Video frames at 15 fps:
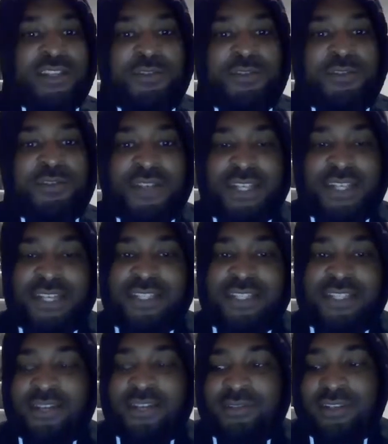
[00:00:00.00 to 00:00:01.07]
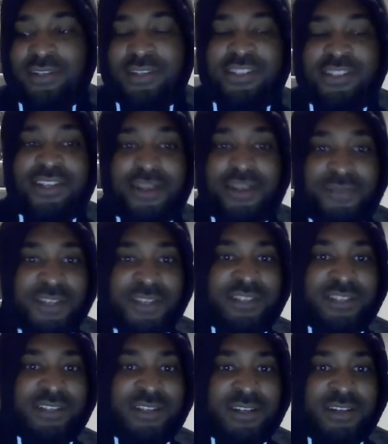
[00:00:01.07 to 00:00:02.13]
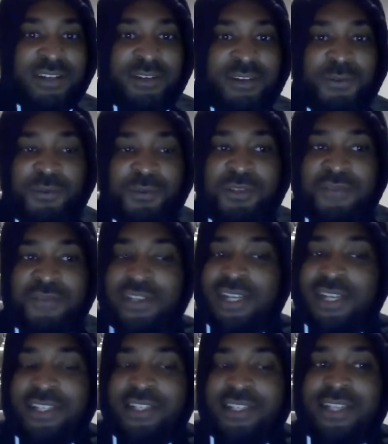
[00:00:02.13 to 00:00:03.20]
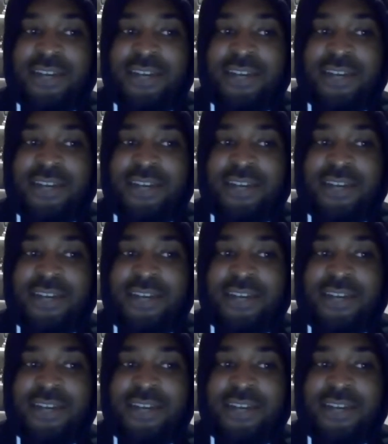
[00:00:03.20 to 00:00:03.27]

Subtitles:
Do you think that's down to the service, or do you think that's just